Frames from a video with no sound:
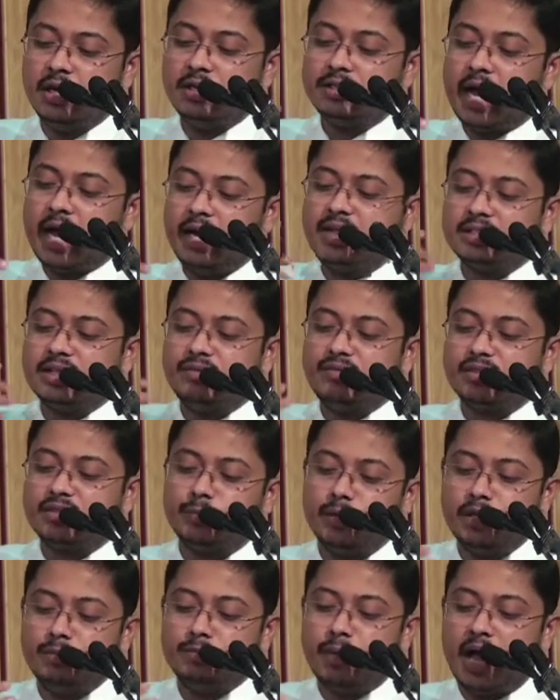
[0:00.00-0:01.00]
Chinese
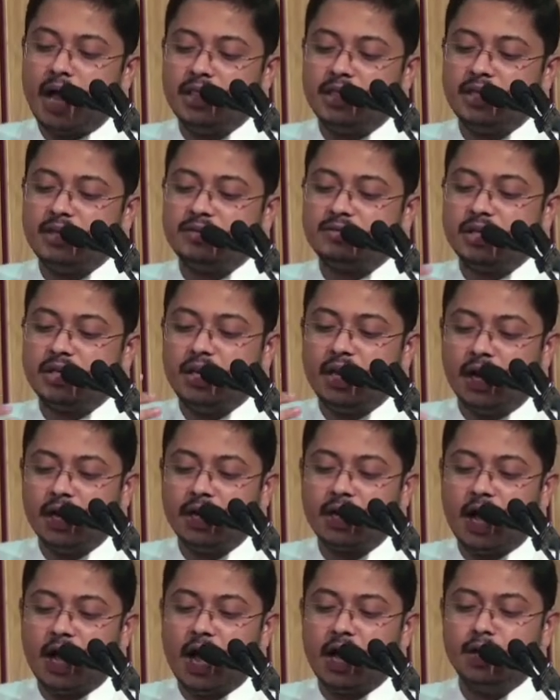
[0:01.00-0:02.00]
investment in Maldives, in
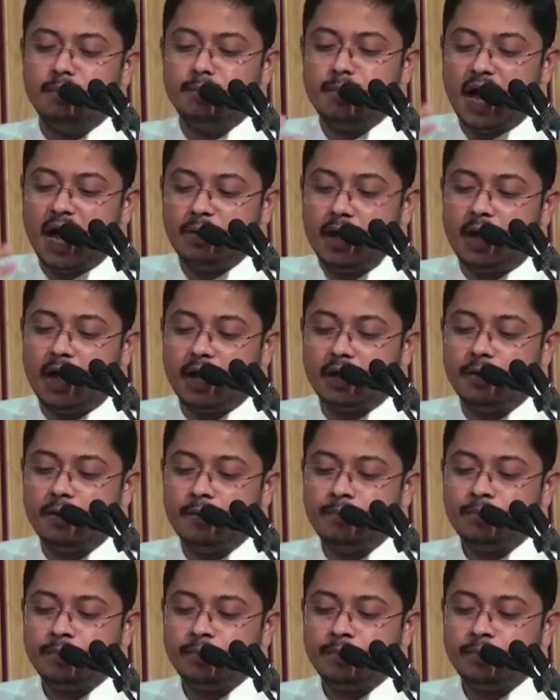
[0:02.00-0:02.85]
Lanka, in Myanmar,